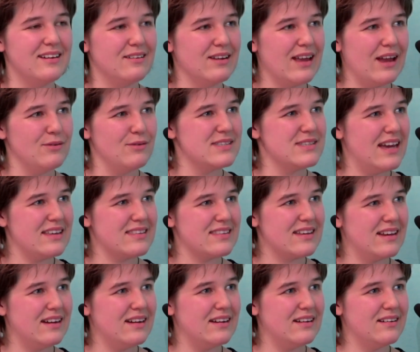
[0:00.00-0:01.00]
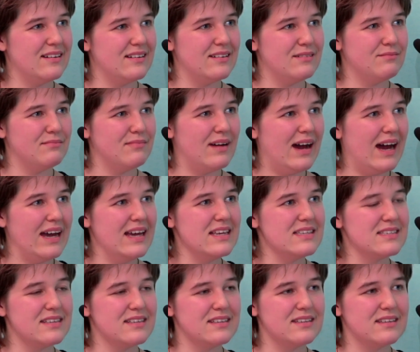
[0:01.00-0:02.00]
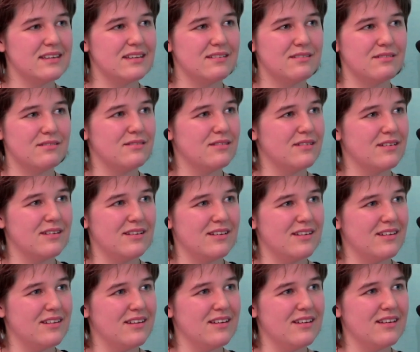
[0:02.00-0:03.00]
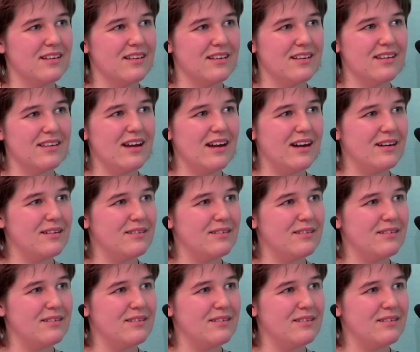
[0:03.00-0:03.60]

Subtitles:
yeah, with other eyes and yeah.